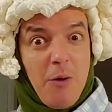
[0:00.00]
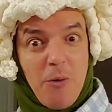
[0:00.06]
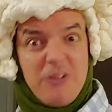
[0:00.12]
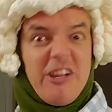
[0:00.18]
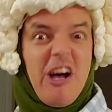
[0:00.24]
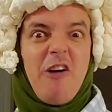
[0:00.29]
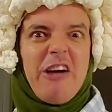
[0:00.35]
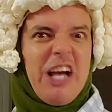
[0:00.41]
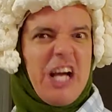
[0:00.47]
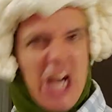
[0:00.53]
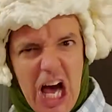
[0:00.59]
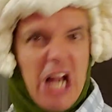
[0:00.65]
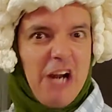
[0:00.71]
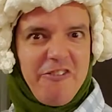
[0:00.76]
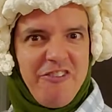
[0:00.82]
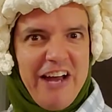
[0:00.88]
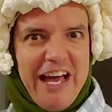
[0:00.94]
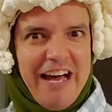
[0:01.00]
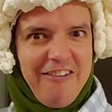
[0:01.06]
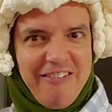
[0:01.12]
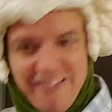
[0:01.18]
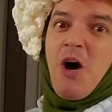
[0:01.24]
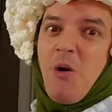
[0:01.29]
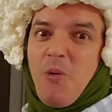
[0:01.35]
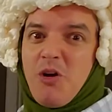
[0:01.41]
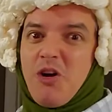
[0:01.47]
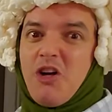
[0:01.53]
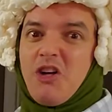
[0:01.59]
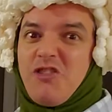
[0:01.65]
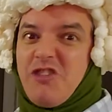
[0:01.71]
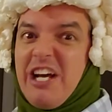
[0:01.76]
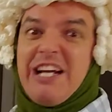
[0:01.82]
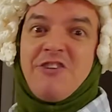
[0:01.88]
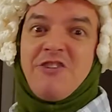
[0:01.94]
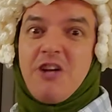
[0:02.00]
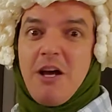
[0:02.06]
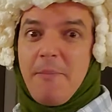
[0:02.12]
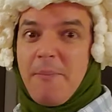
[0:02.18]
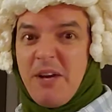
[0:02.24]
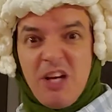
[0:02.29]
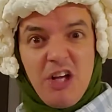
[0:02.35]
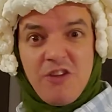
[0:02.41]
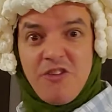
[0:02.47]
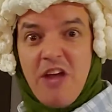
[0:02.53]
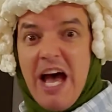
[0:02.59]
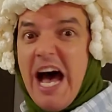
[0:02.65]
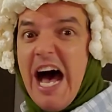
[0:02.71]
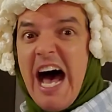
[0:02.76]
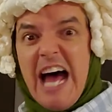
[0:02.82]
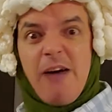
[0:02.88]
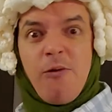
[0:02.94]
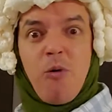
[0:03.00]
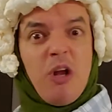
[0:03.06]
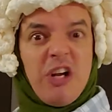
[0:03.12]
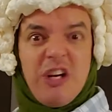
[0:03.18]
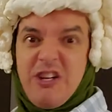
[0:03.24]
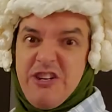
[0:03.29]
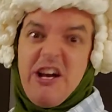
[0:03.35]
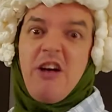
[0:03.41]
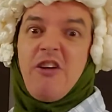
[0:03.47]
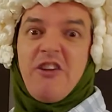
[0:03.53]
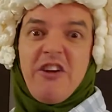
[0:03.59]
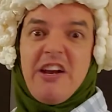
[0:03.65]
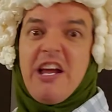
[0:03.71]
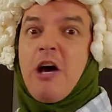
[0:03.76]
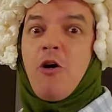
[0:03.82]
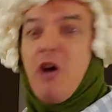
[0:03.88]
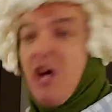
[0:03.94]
We're talking cauliflower. We're going to change it up because I wanted y'all to know